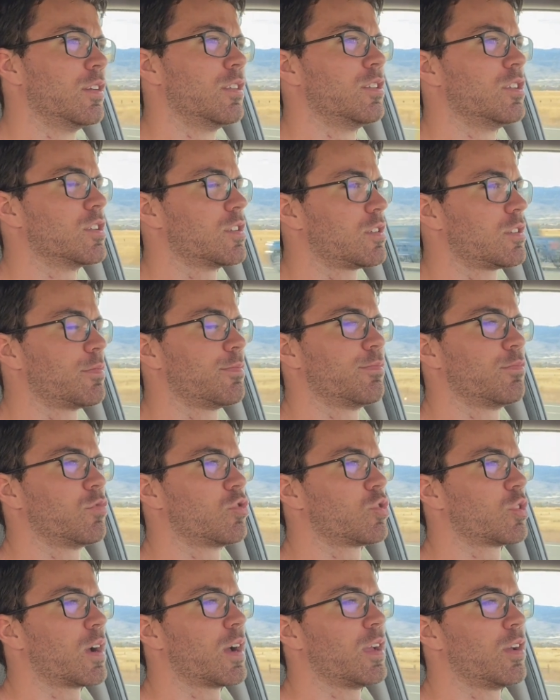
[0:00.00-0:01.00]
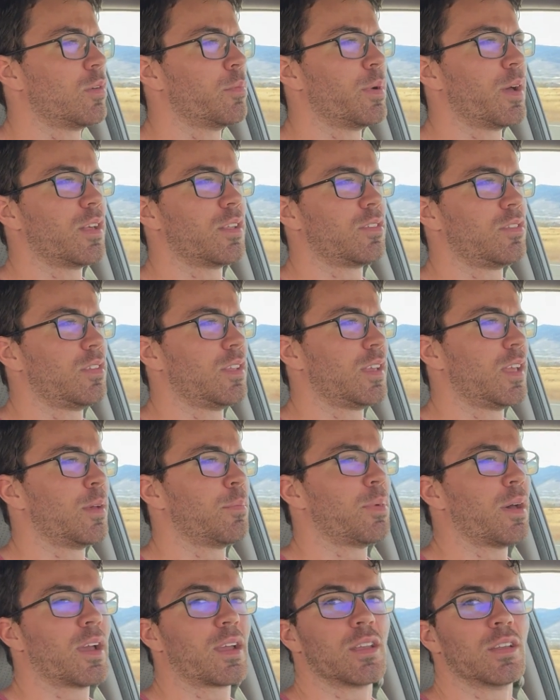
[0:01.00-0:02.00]
just try your best to
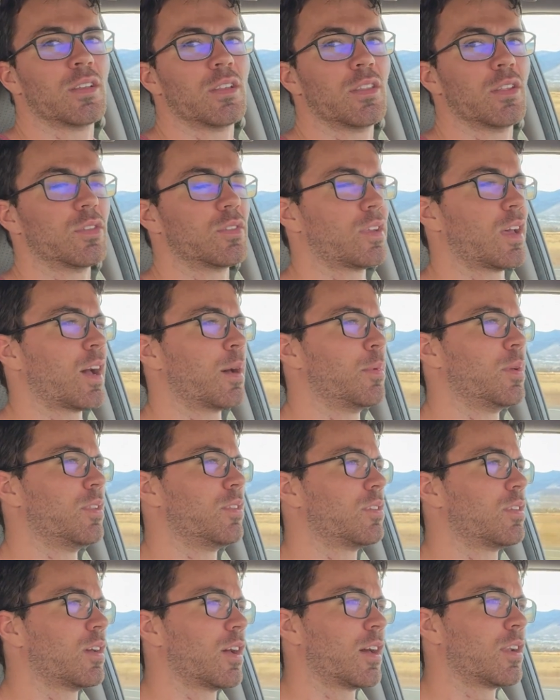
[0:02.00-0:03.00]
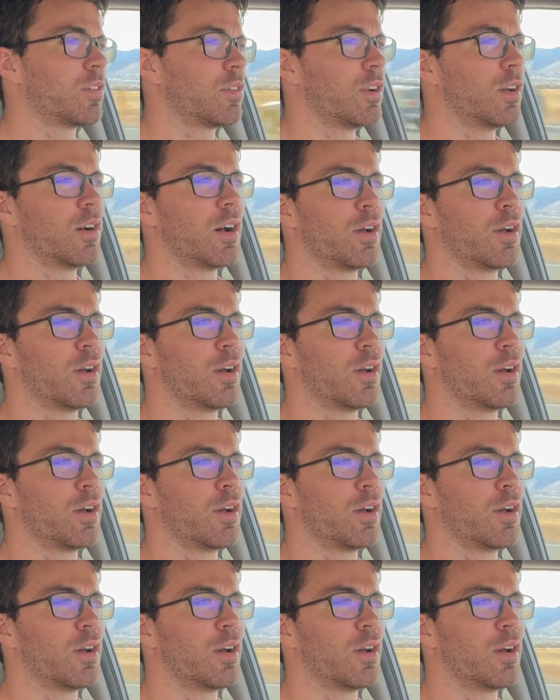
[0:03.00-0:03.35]
get back into those habits. I don't know.